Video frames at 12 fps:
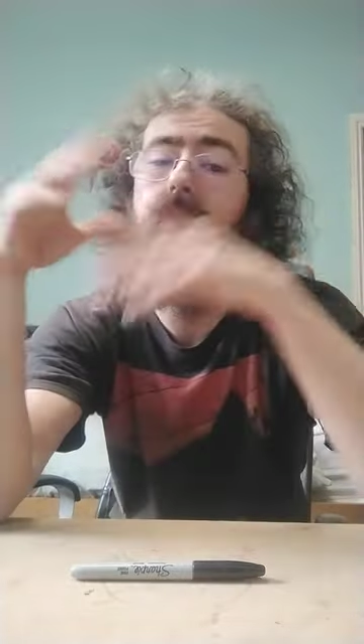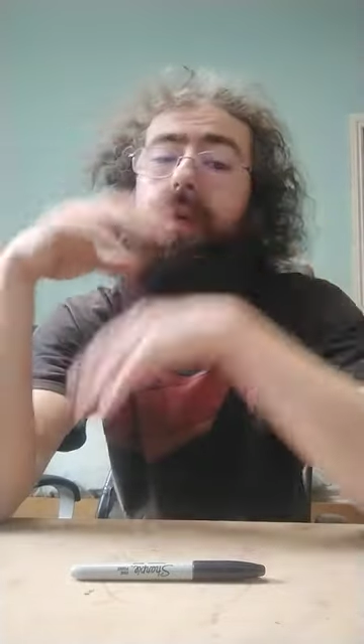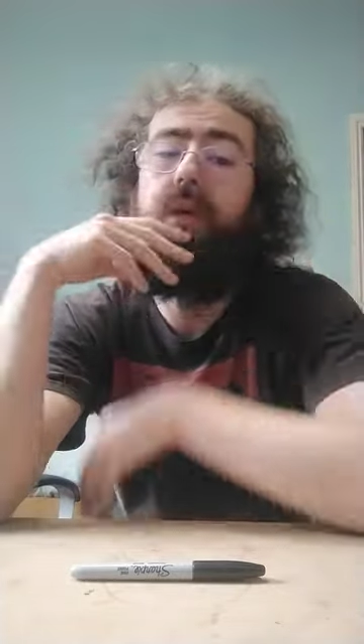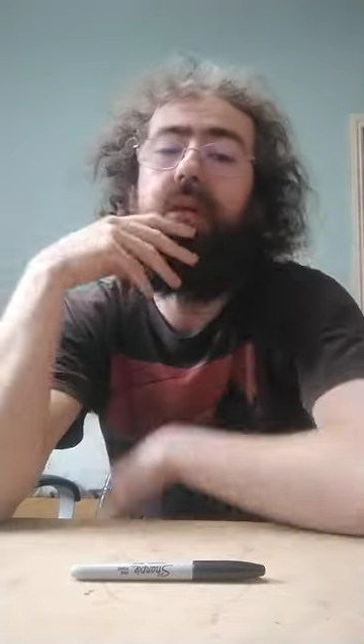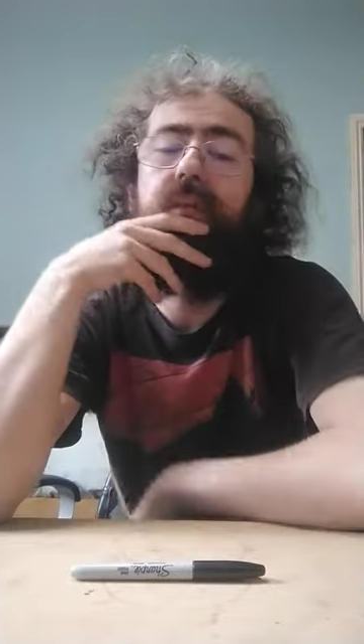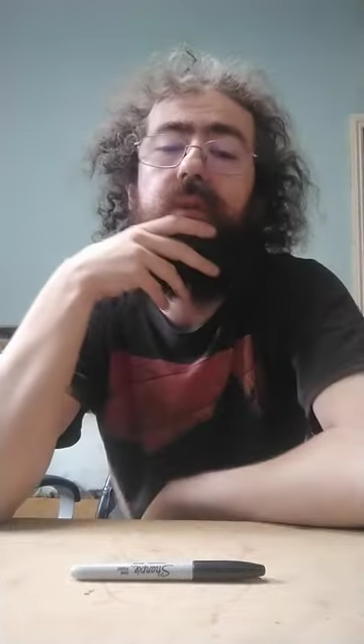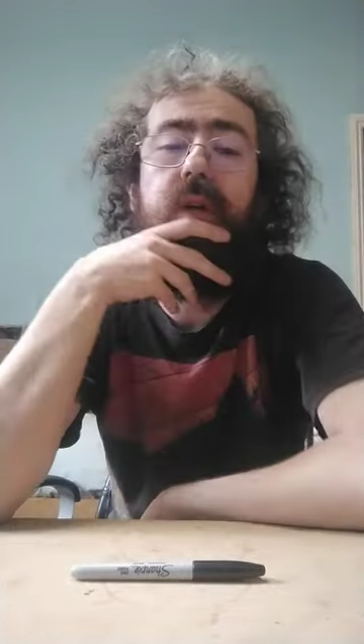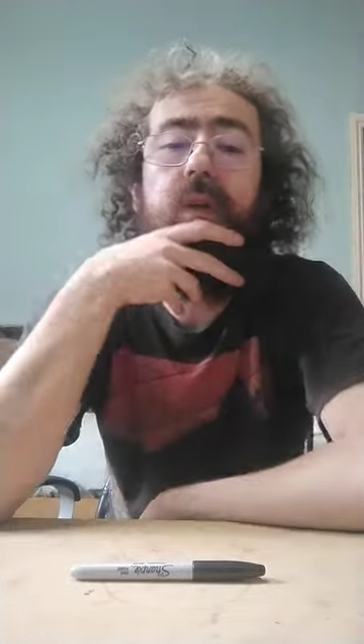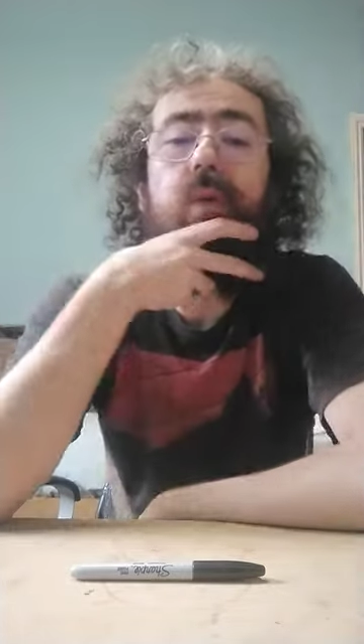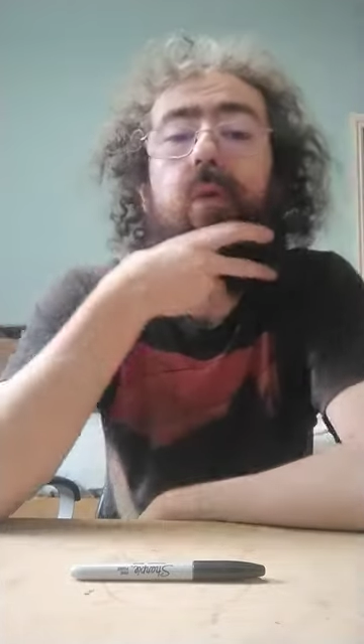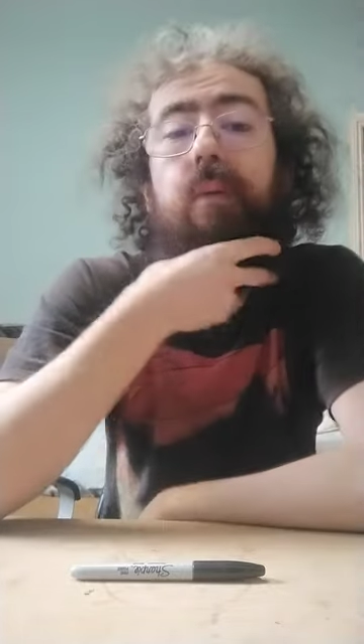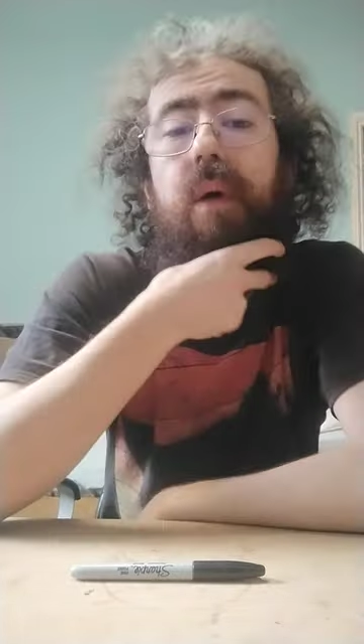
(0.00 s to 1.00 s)
because if I
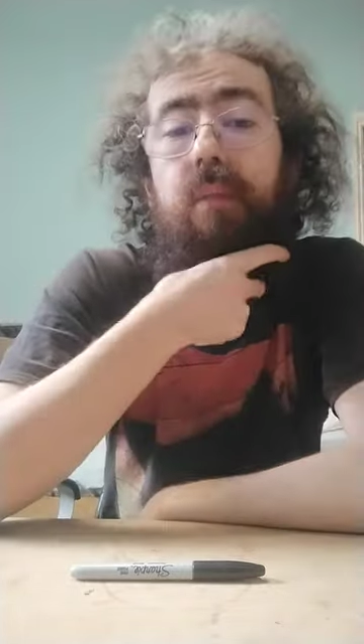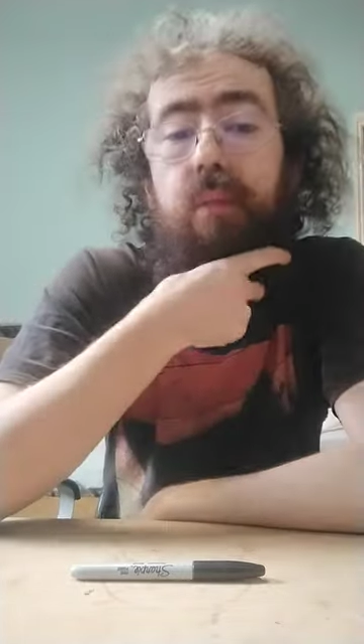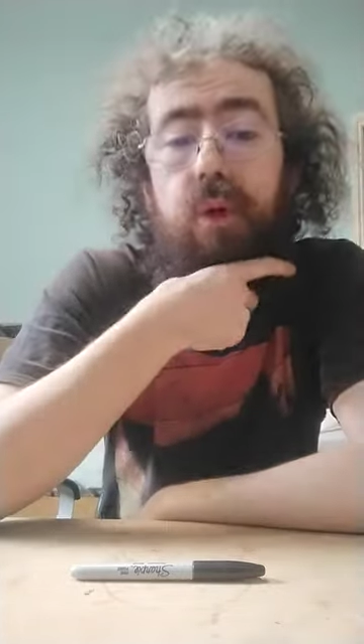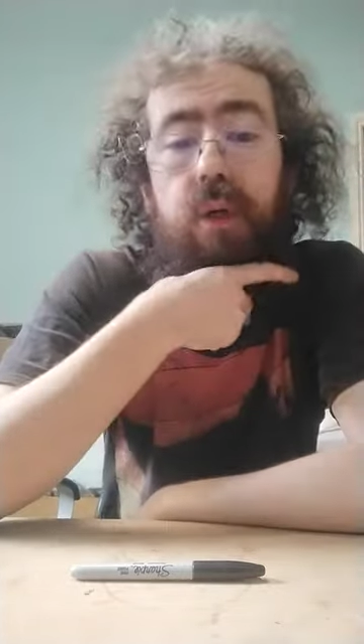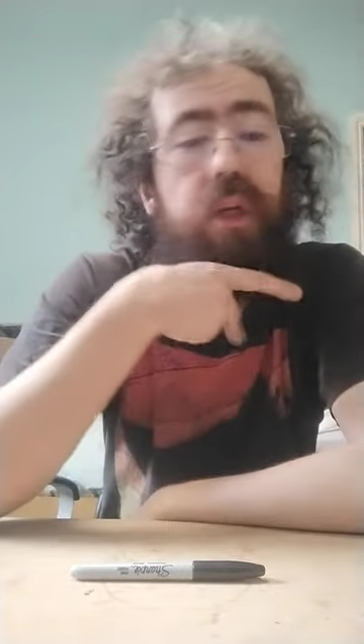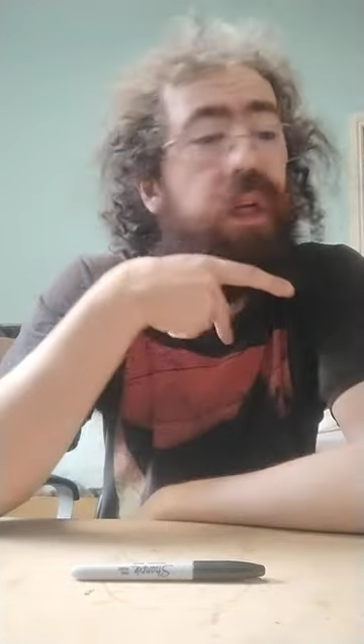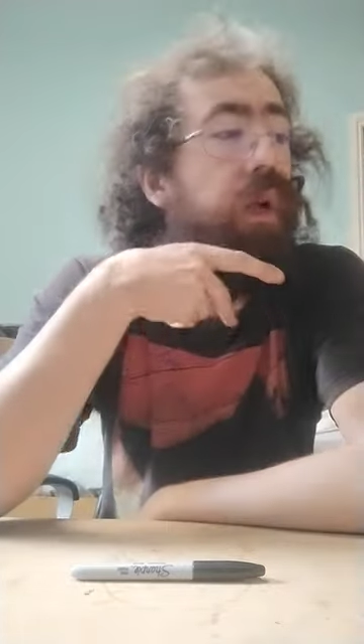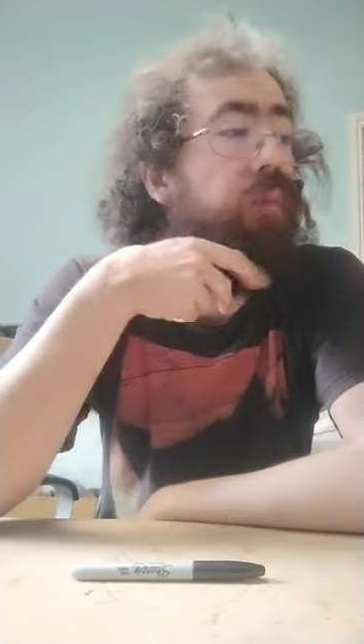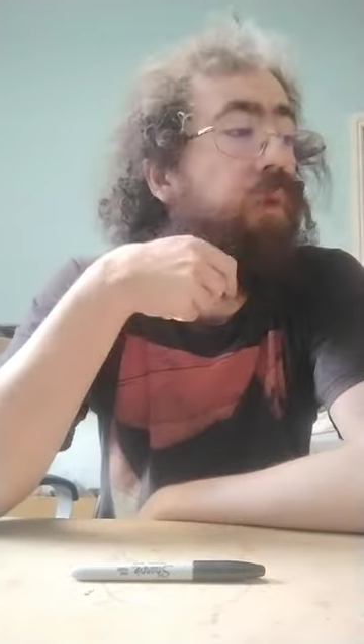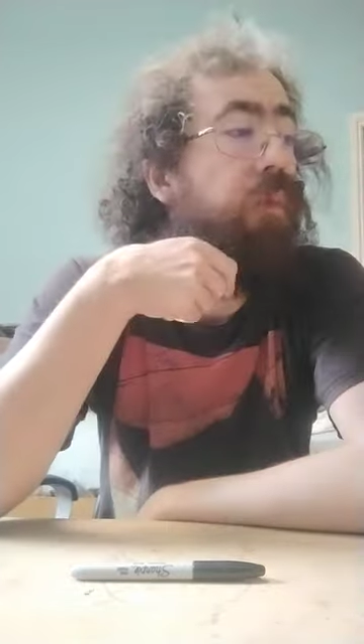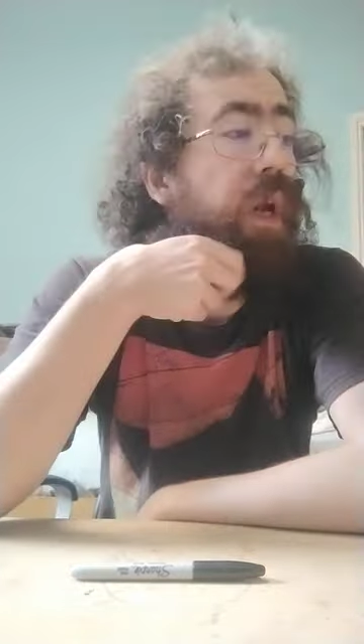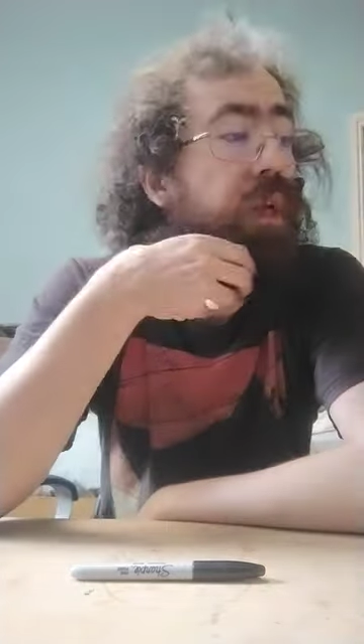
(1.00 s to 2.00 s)
do remember and then
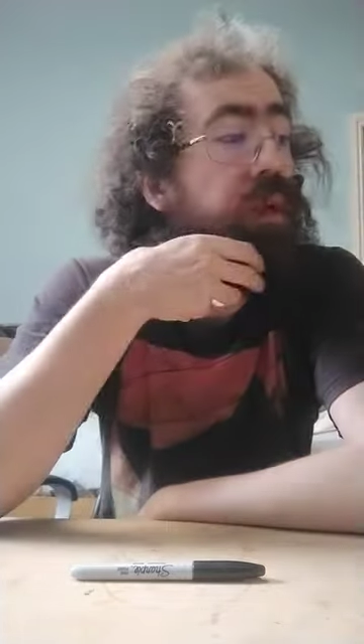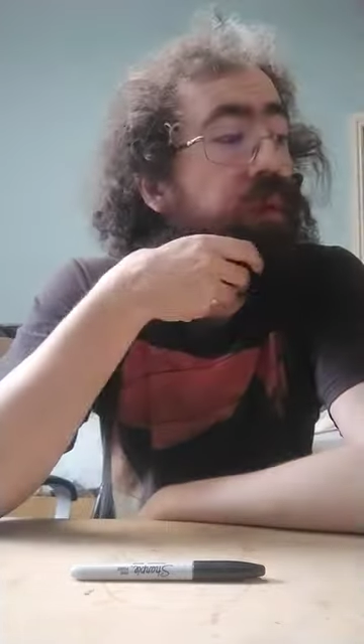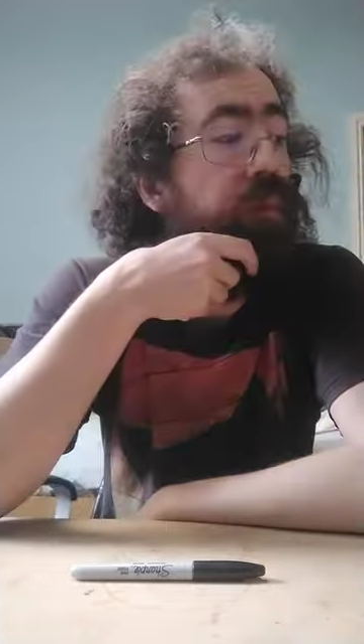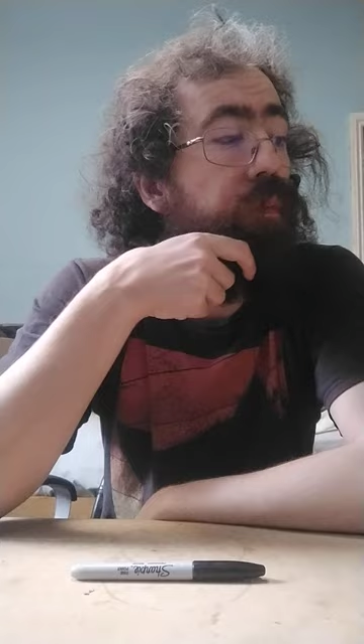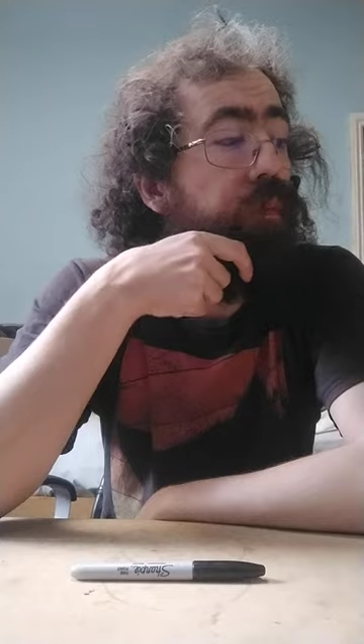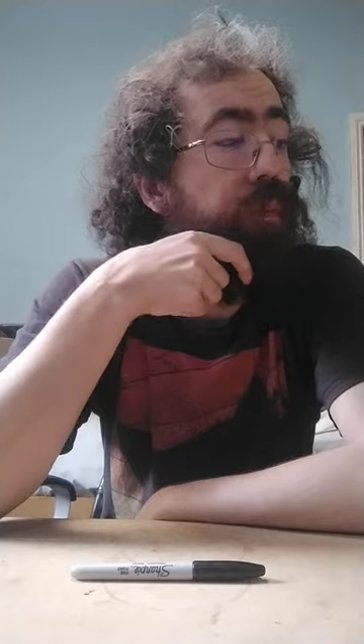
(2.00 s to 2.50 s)
I'm reminded